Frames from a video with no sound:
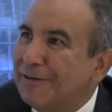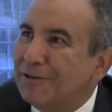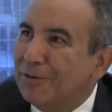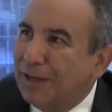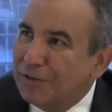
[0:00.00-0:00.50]

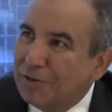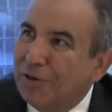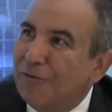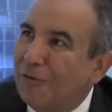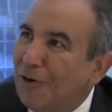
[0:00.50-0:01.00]
So that's
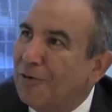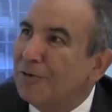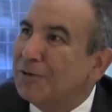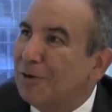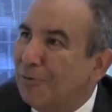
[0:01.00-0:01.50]
good for
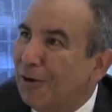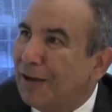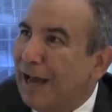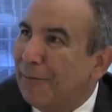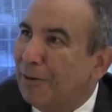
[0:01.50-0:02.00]
owners that are well
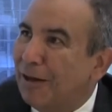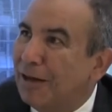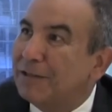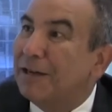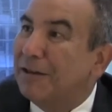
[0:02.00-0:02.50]

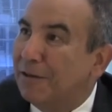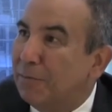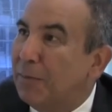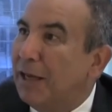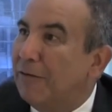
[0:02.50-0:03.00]
capitalized and
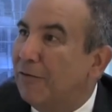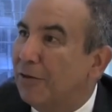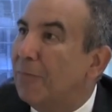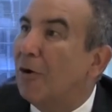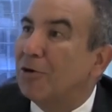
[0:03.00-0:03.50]
compete
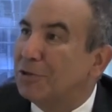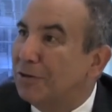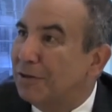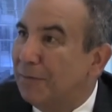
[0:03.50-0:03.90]
for the marginal